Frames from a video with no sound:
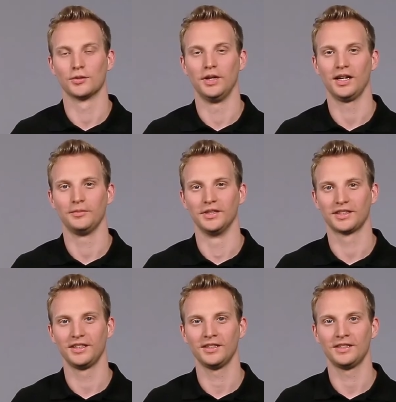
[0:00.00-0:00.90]
For
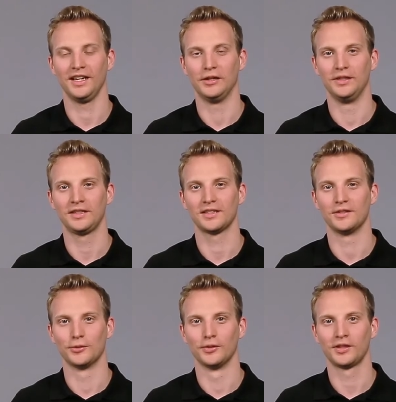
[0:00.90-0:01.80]

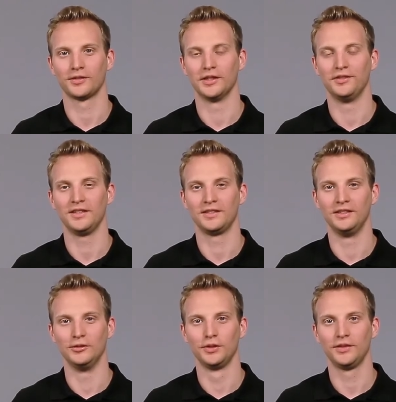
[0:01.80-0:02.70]
parameterization of the
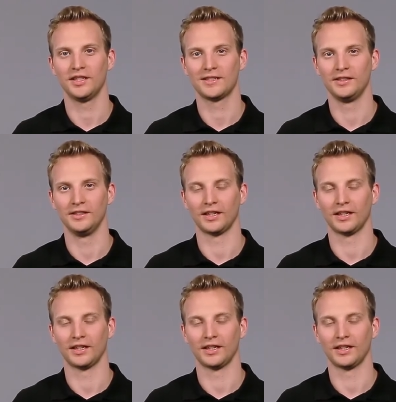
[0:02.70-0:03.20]
IO-Link sensors,